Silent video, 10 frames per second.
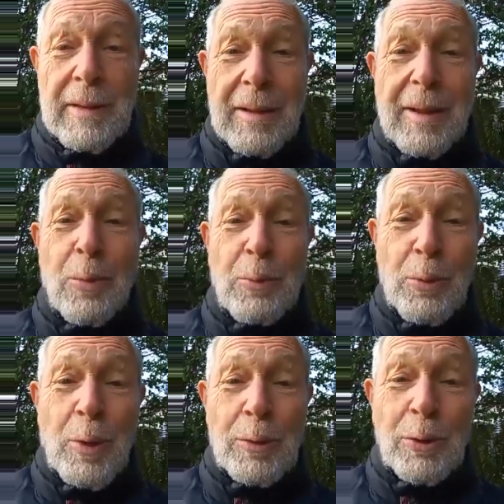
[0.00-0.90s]
I hope
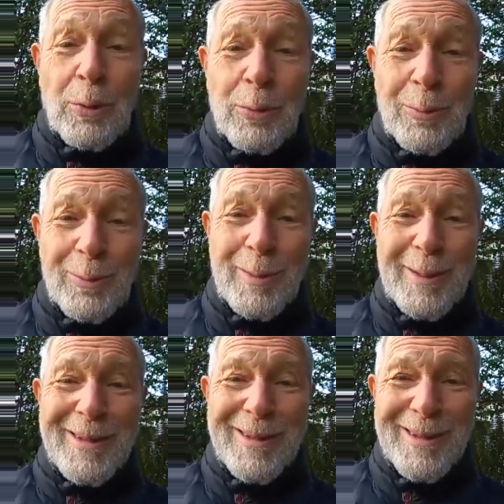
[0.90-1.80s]
you also
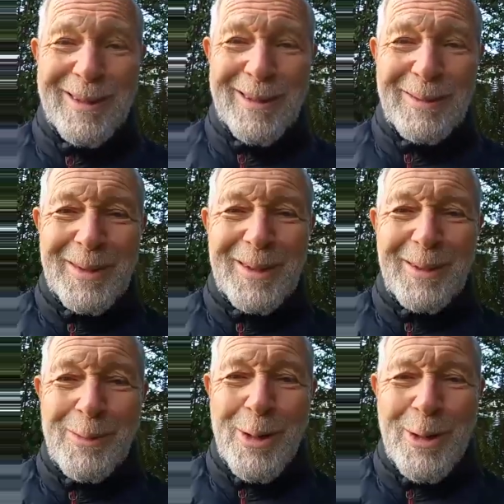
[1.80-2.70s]
will
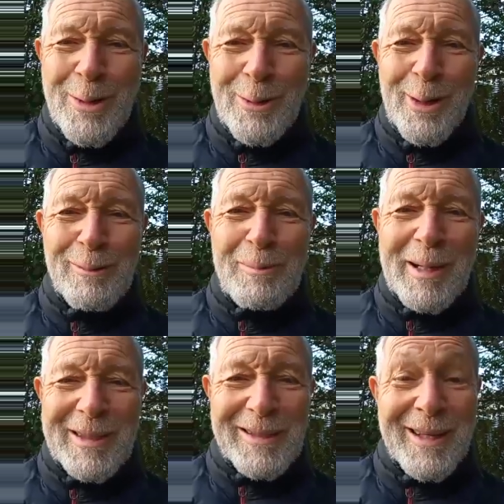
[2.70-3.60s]
learn to love
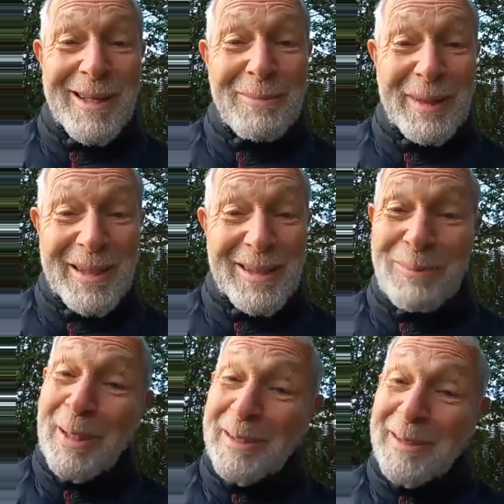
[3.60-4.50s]
Pakistan, because
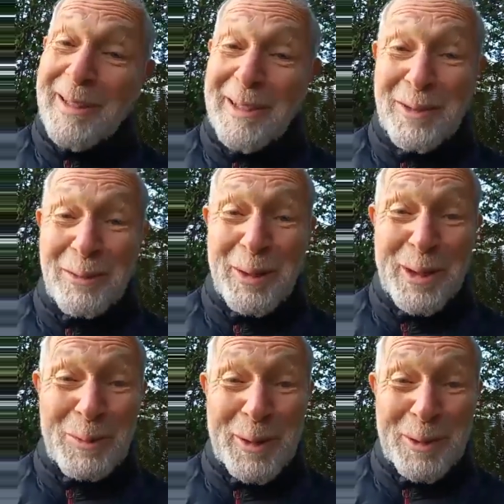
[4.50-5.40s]
Pakistan is a very
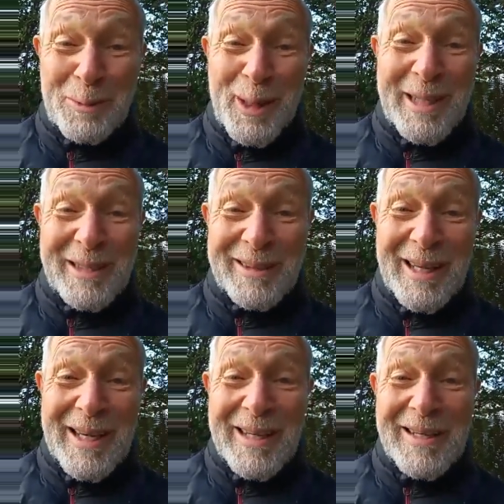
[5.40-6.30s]
special place.
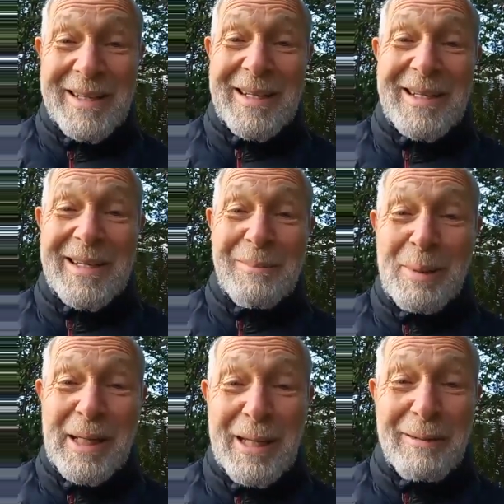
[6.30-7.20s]
I
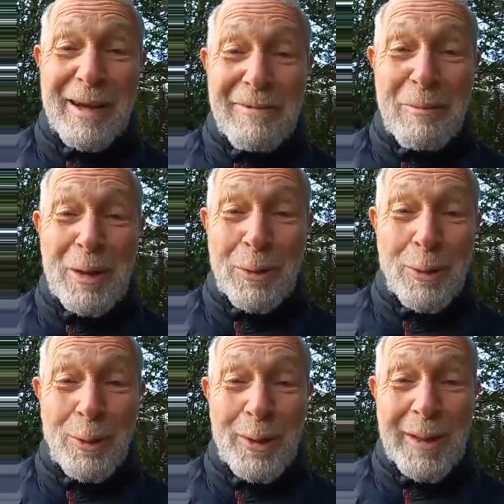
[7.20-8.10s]
believe, I've been
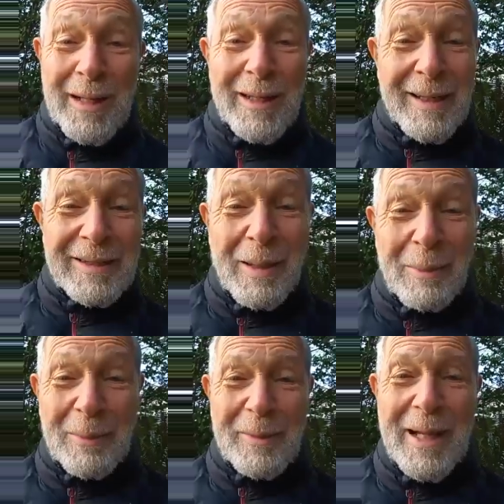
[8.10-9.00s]
told, and I accept
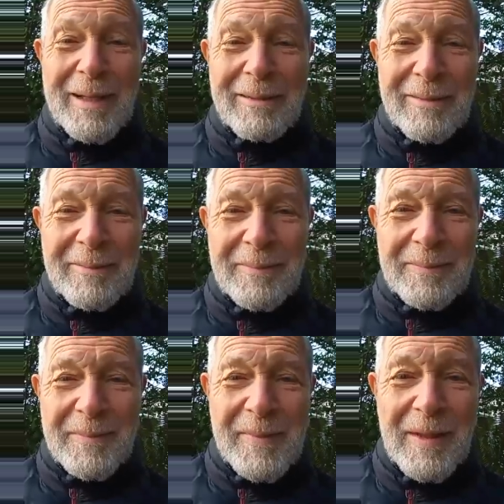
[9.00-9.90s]
that
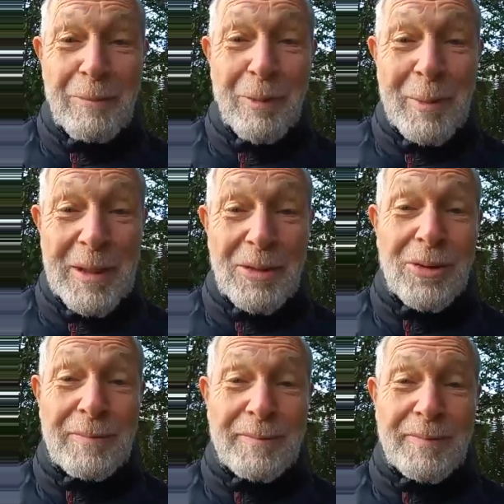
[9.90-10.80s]

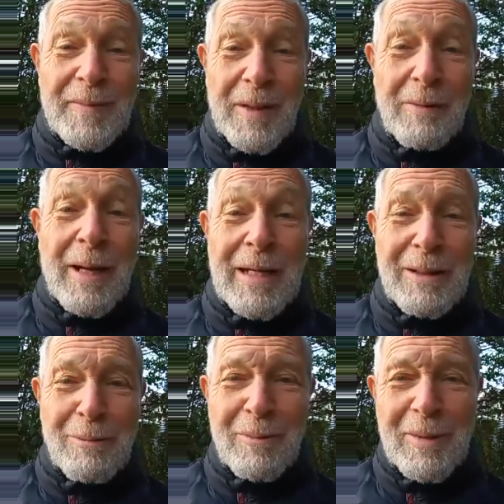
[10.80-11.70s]
information, divine
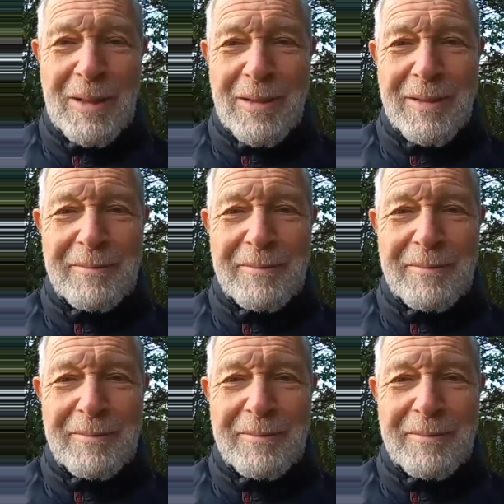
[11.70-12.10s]
information.